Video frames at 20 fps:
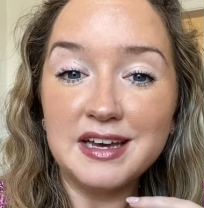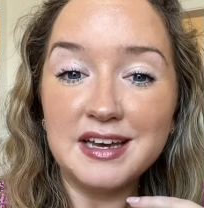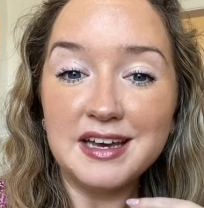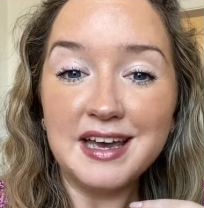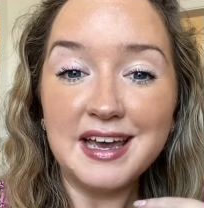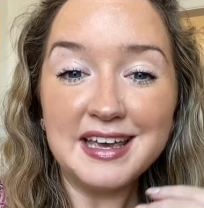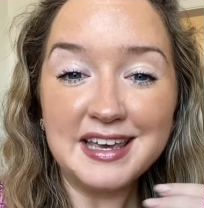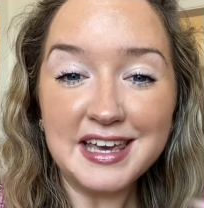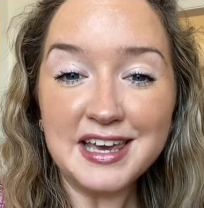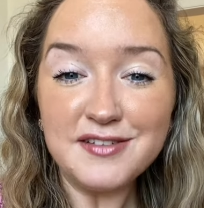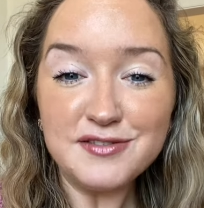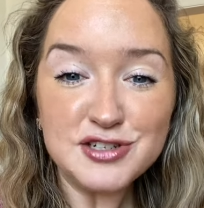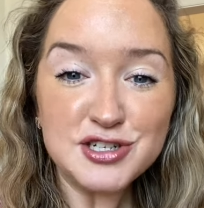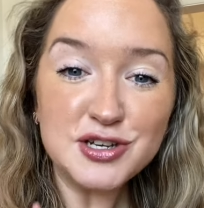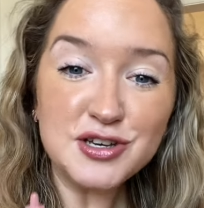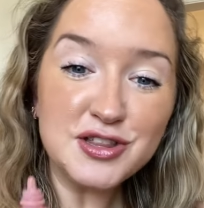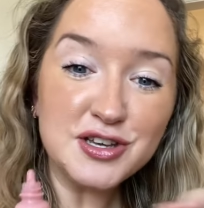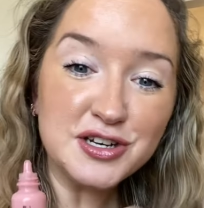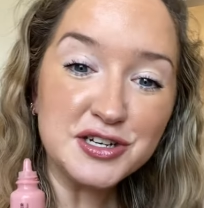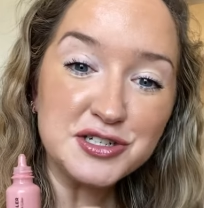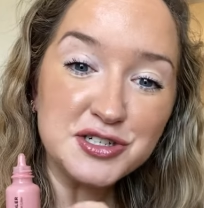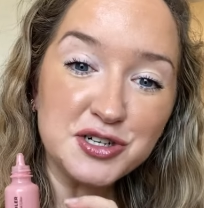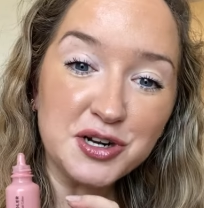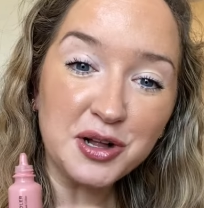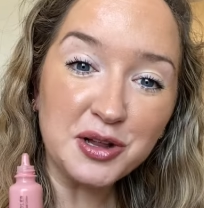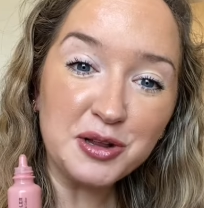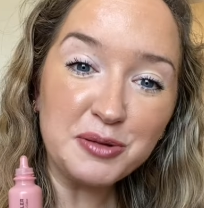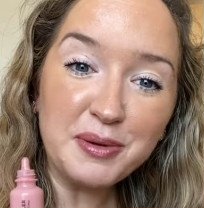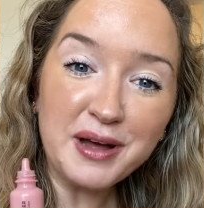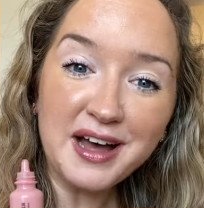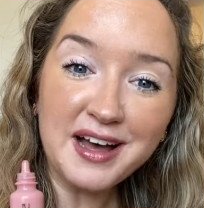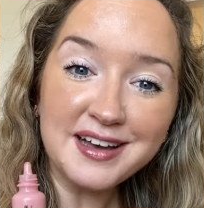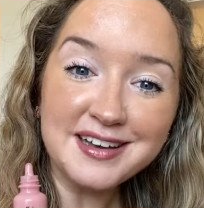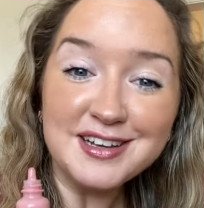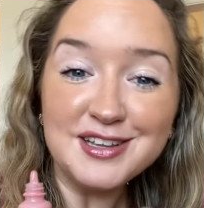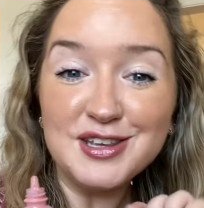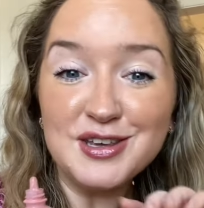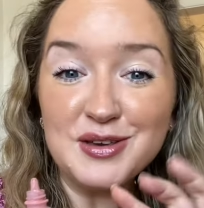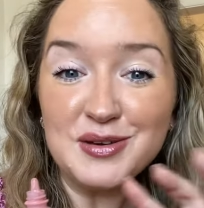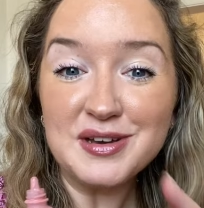it gives you the control back
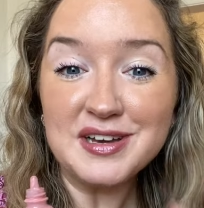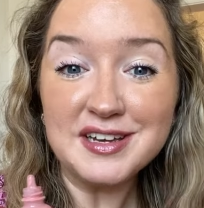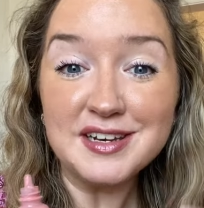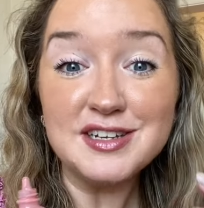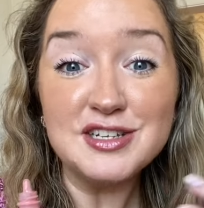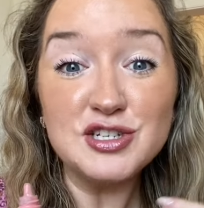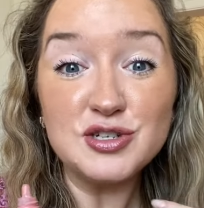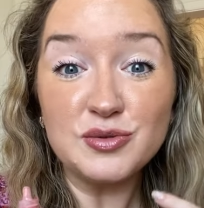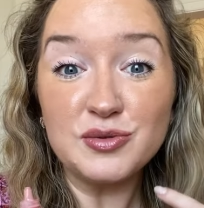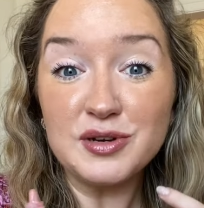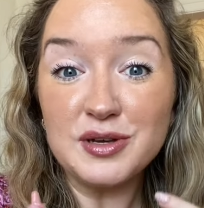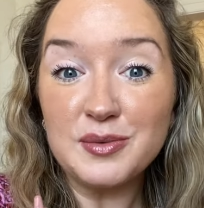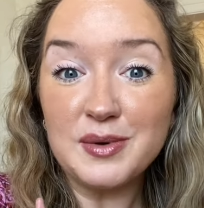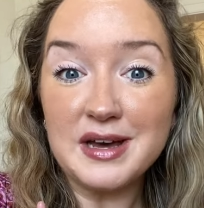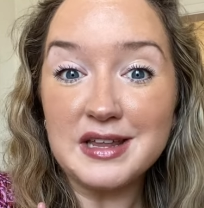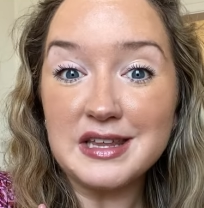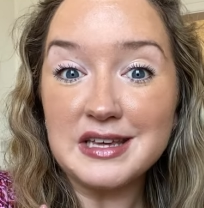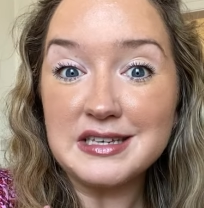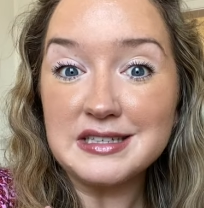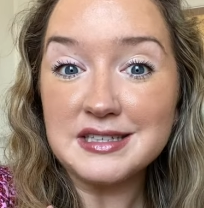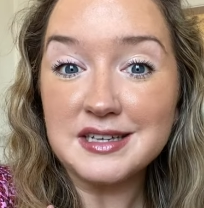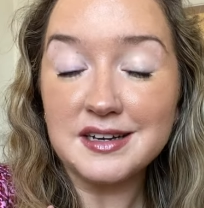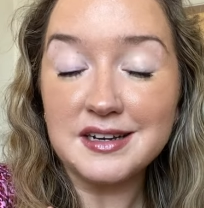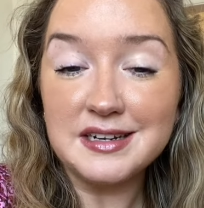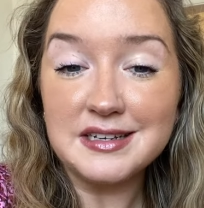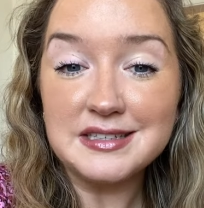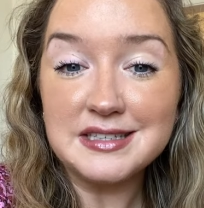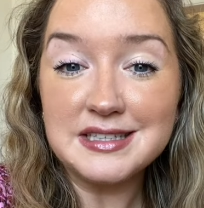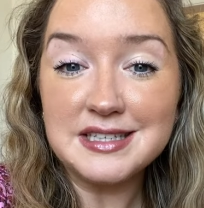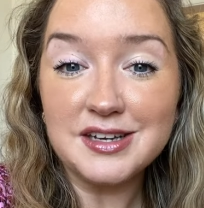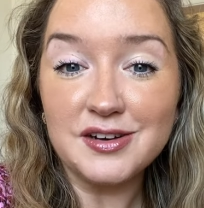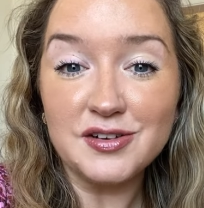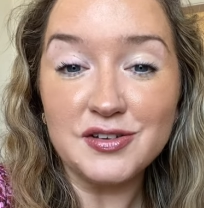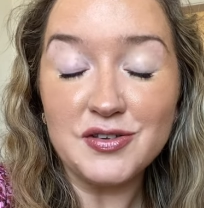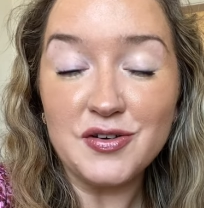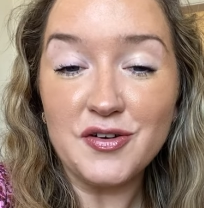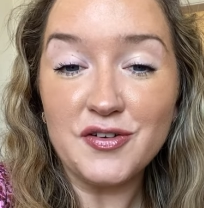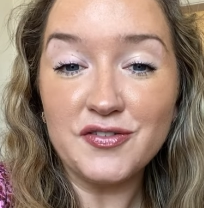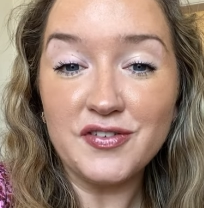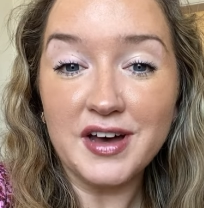and you can enjoy where these colours sit on
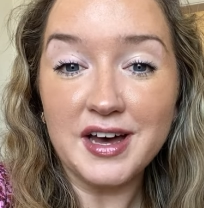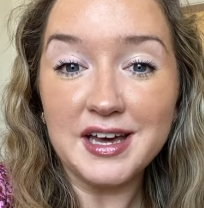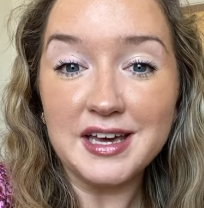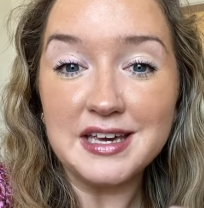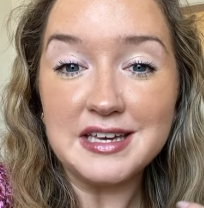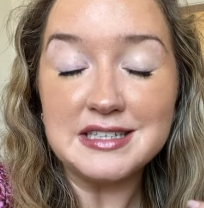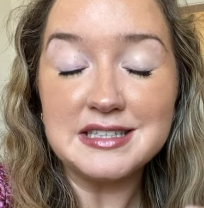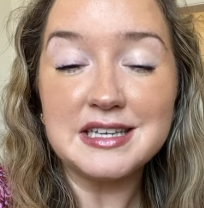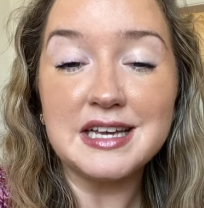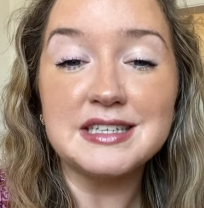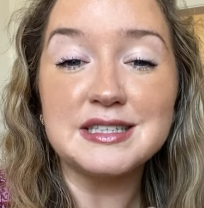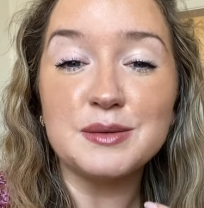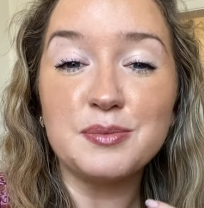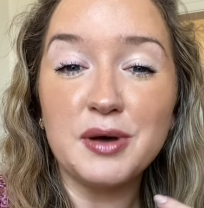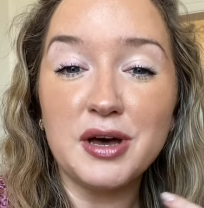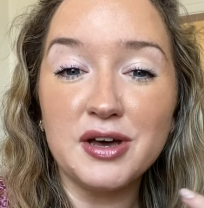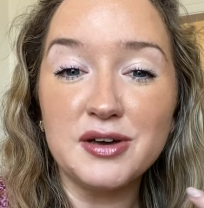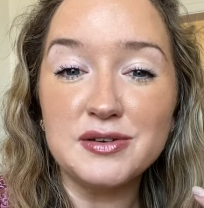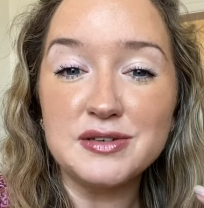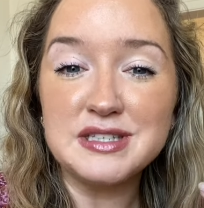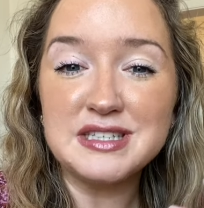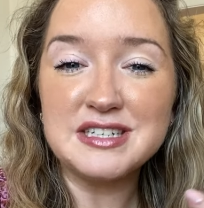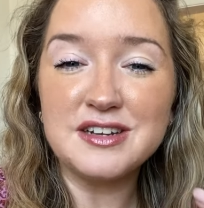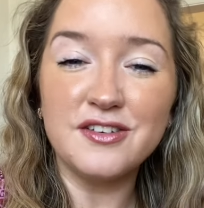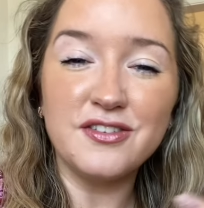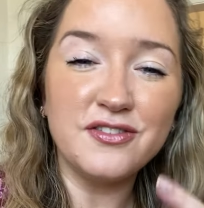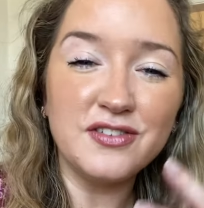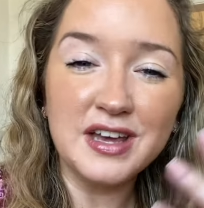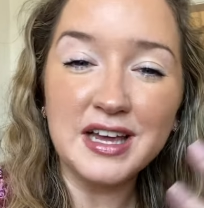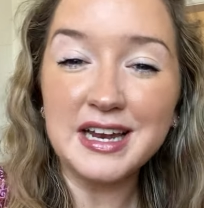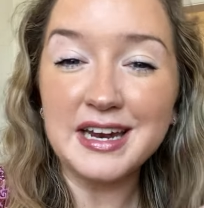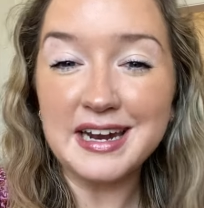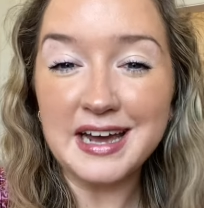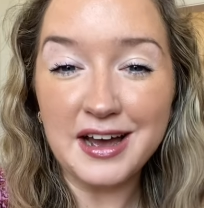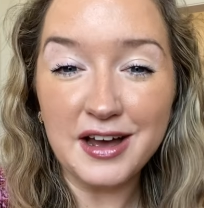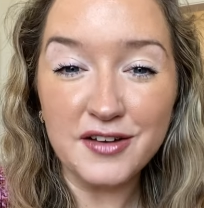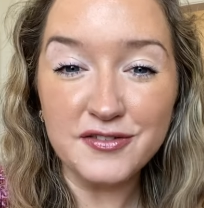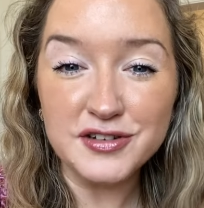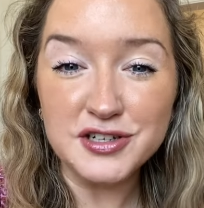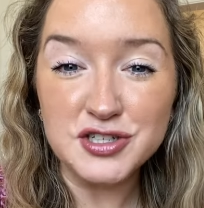your face as opposed to feeling
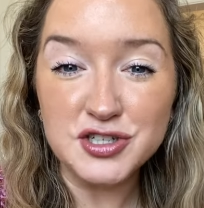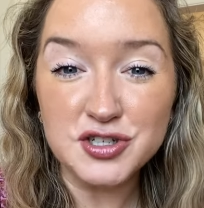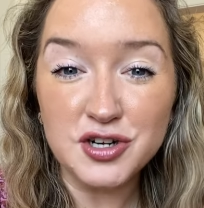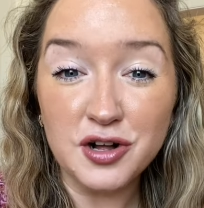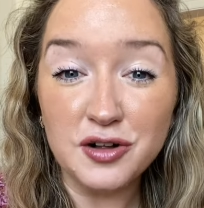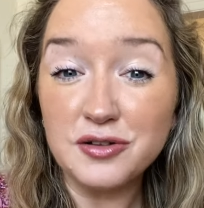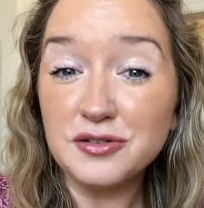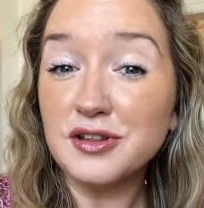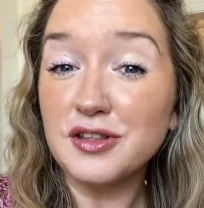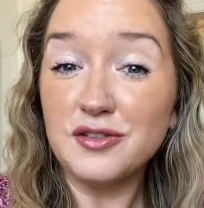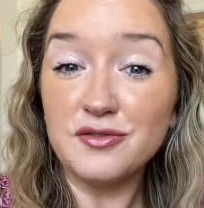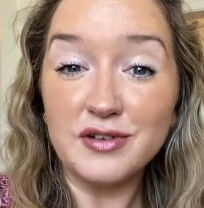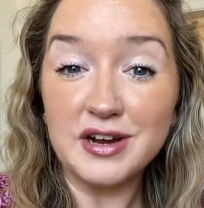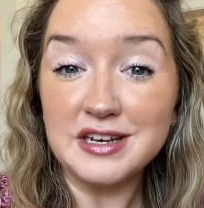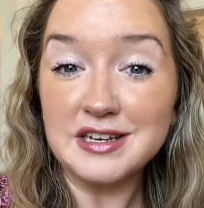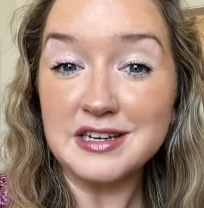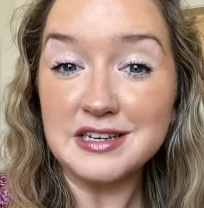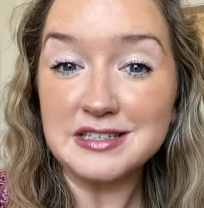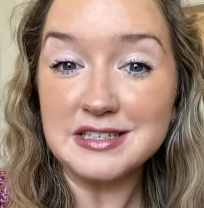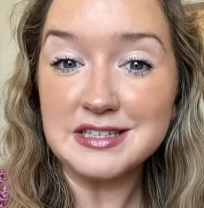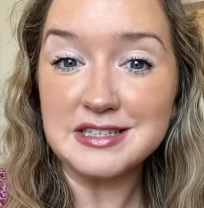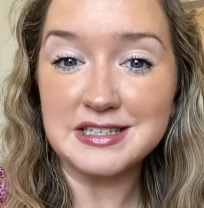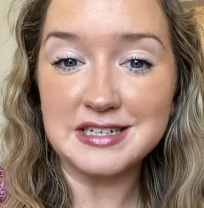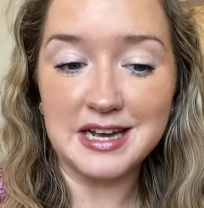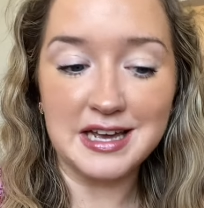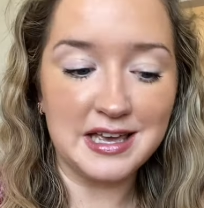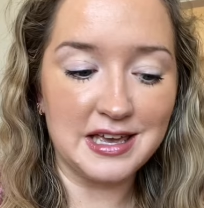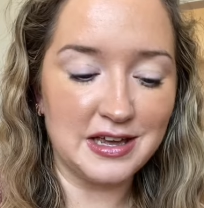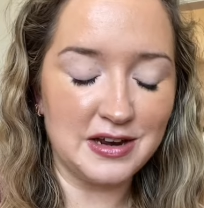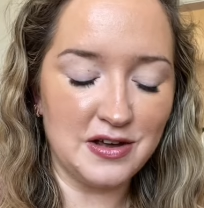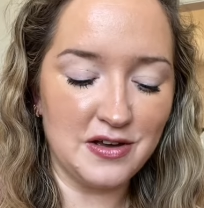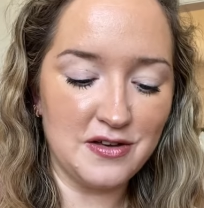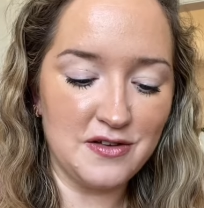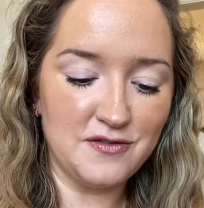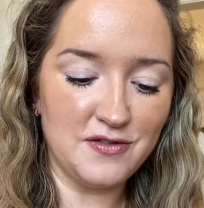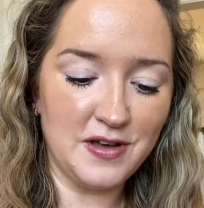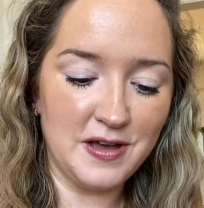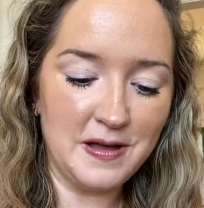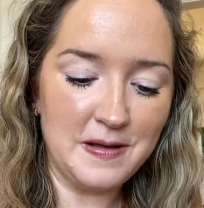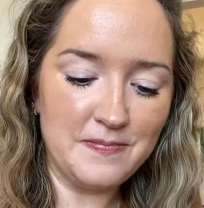out of control that the redness has taken
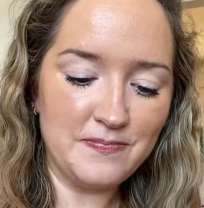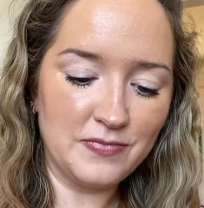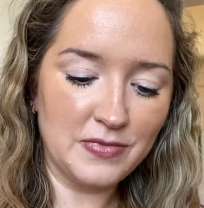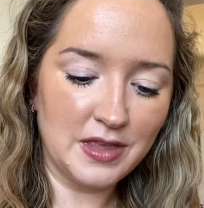over.